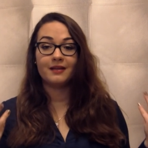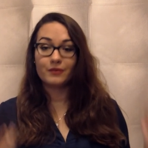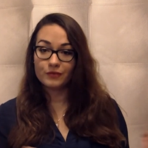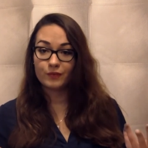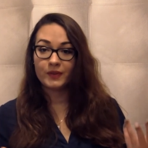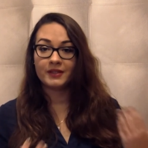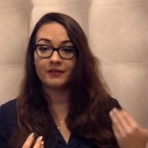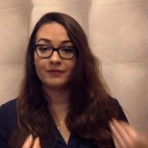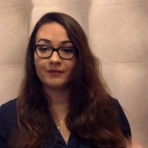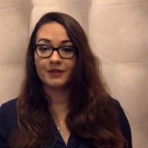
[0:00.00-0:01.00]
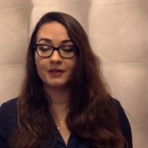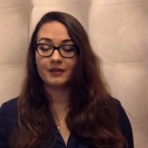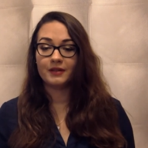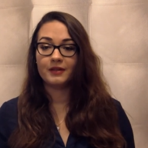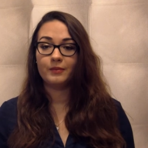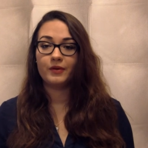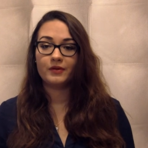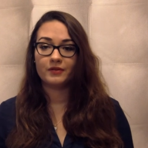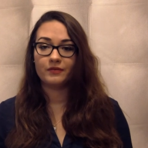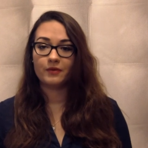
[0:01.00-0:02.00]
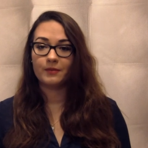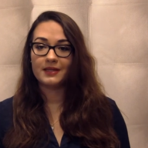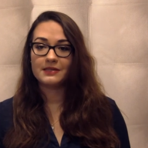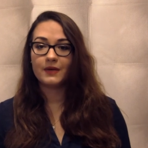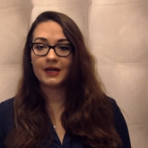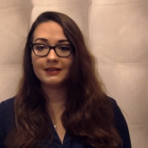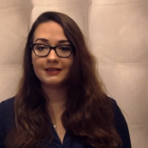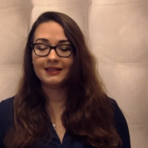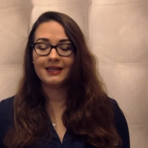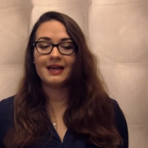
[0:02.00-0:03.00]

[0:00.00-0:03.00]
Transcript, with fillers: was really uh, important for me as well.